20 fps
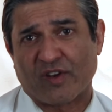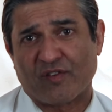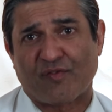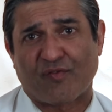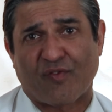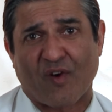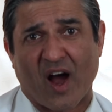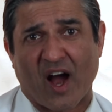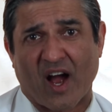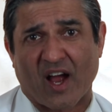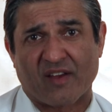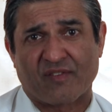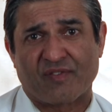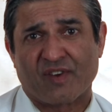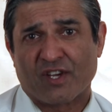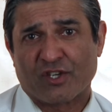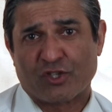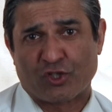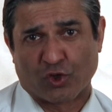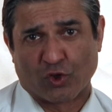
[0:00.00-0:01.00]
in
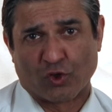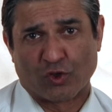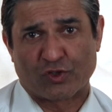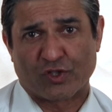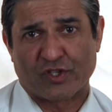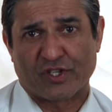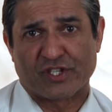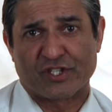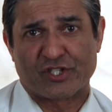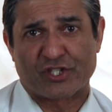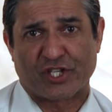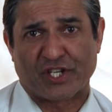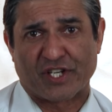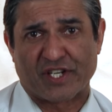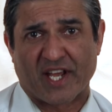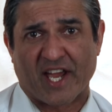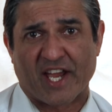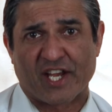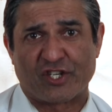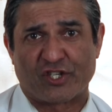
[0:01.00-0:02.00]
5 children and
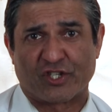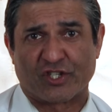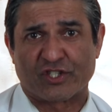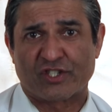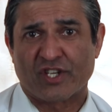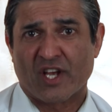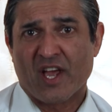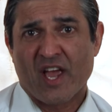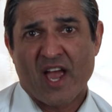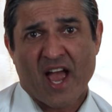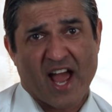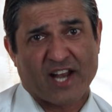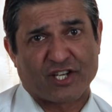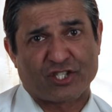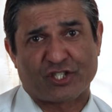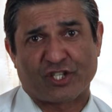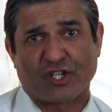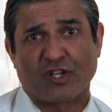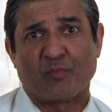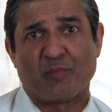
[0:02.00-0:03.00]
teenagers, and
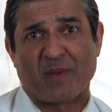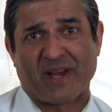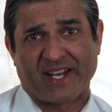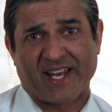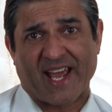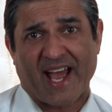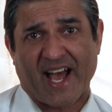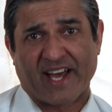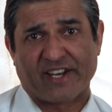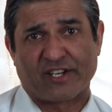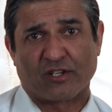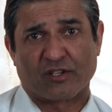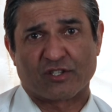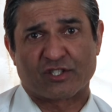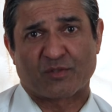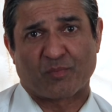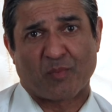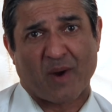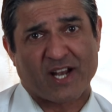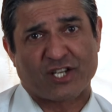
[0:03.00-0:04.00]
still many
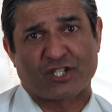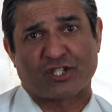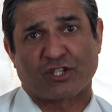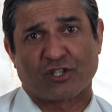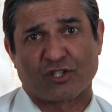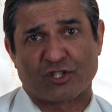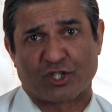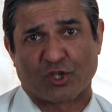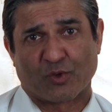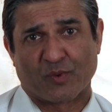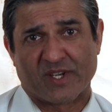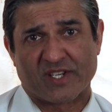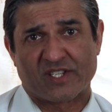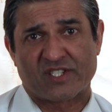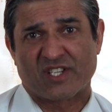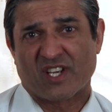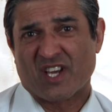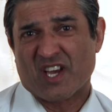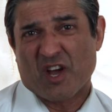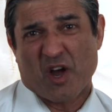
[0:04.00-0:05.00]
adults might still do
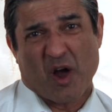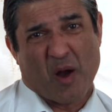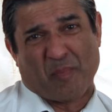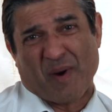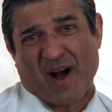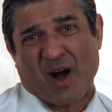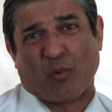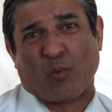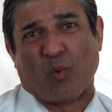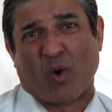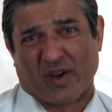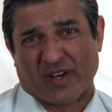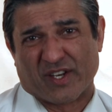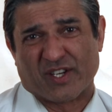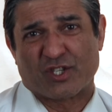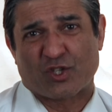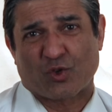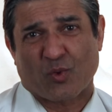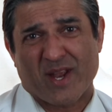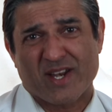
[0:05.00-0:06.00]
it about 1
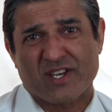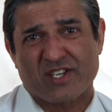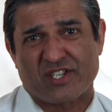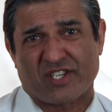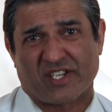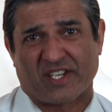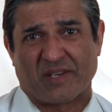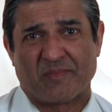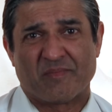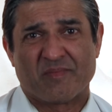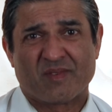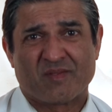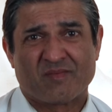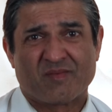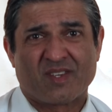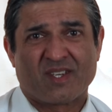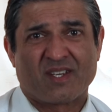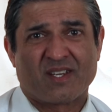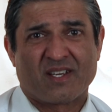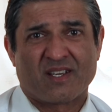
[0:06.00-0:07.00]
in 20.
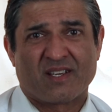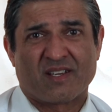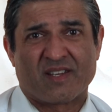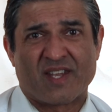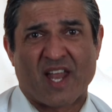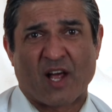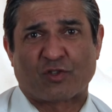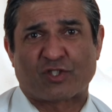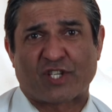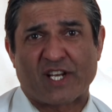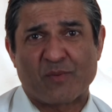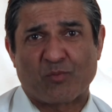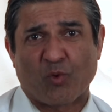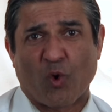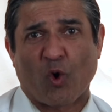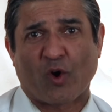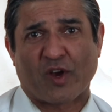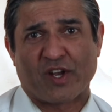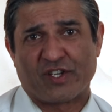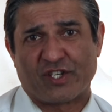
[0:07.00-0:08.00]
Now,
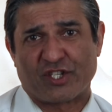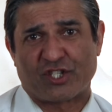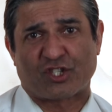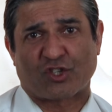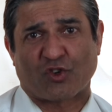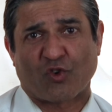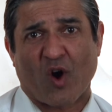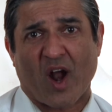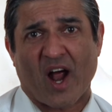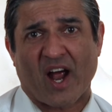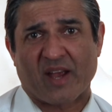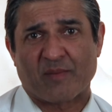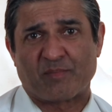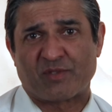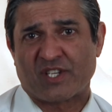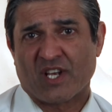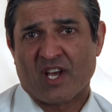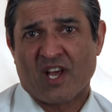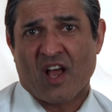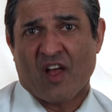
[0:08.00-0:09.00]
sleepwalking
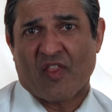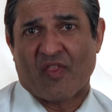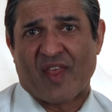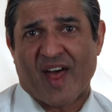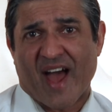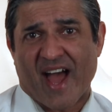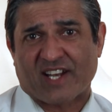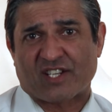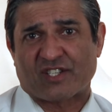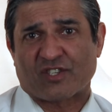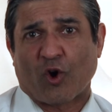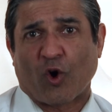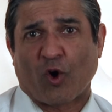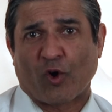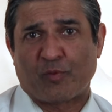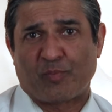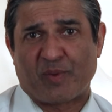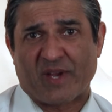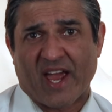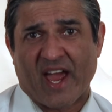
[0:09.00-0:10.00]
describes that
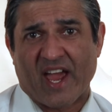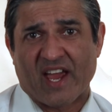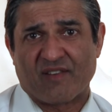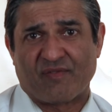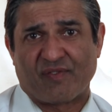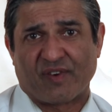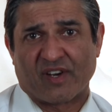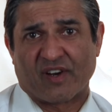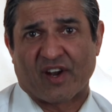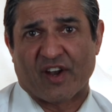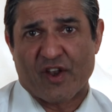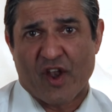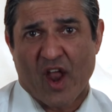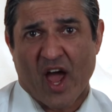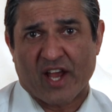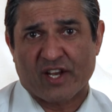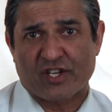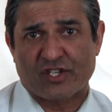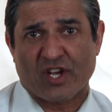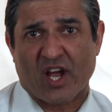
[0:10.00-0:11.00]
odd behaviour at
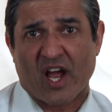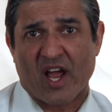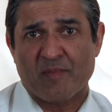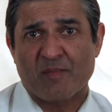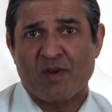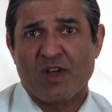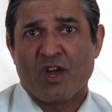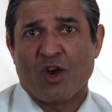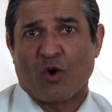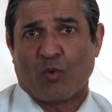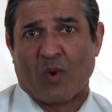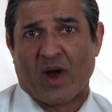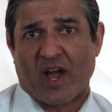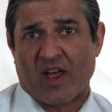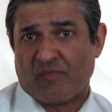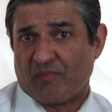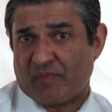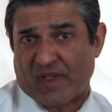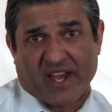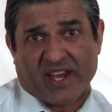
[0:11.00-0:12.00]
night time
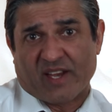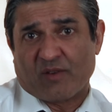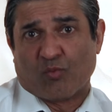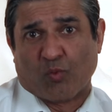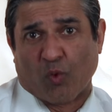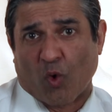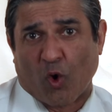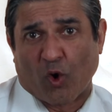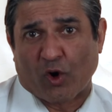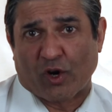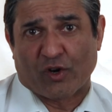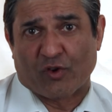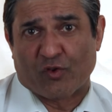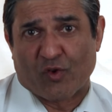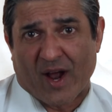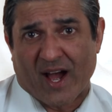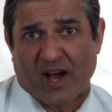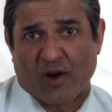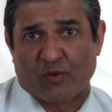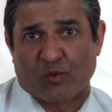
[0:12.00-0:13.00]
when they walk
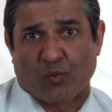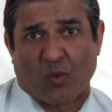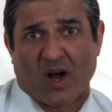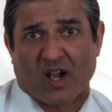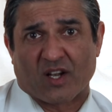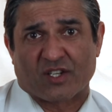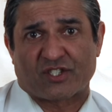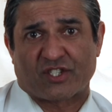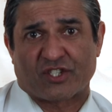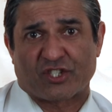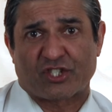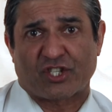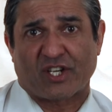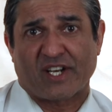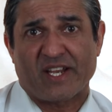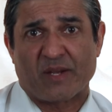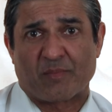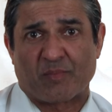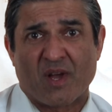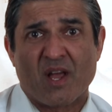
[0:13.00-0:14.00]
around whilst
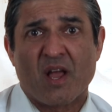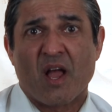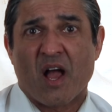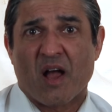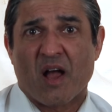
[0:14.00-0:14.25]
asleep.